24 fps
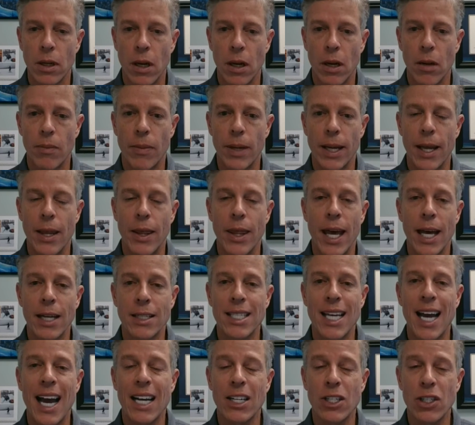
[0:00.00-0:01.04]
Um, and
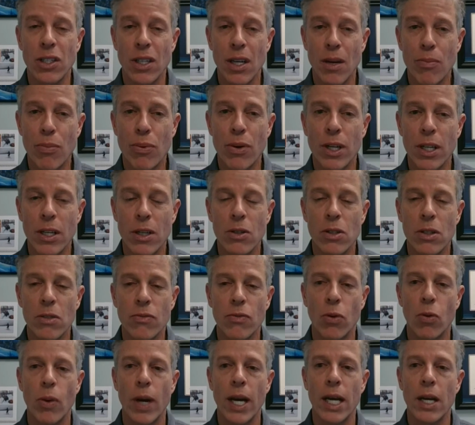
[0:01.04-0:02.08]
that's actually a pretty
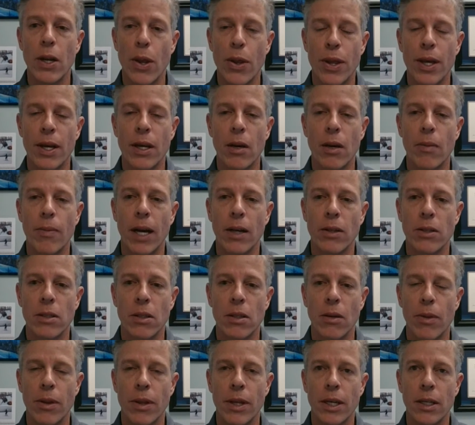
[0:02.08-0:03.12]
useful way to think about
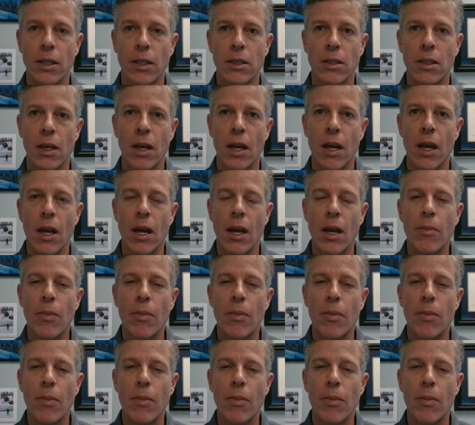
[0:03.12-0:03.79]
some things. Mm-hmm.